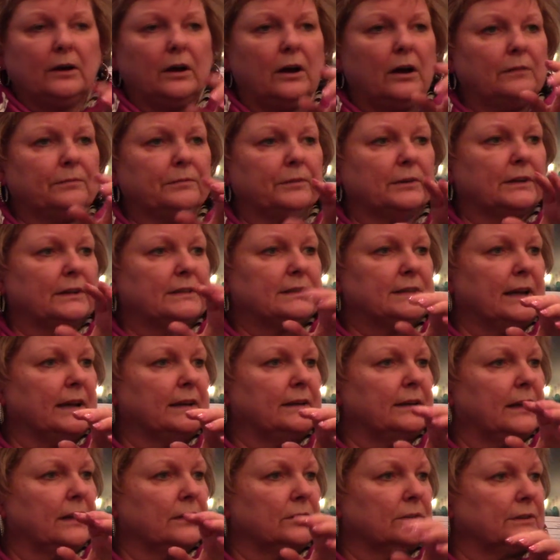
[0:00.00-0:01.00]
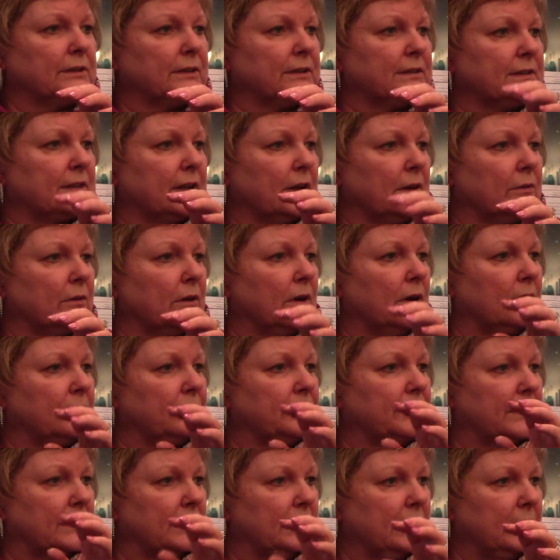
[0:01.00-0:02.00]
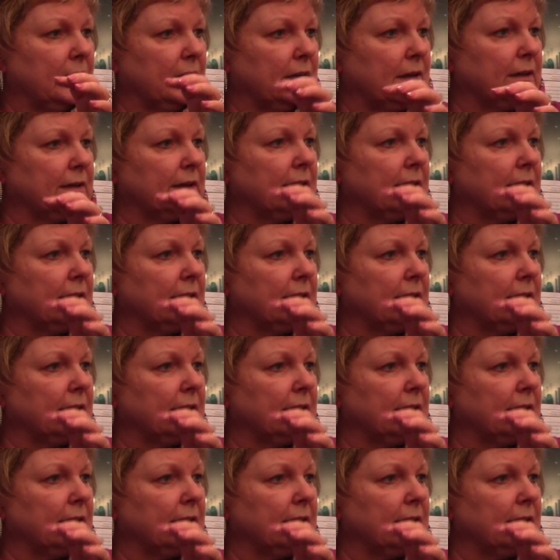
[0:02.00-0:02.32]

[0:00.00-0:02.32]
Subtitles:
offered a $10 discount off the kit,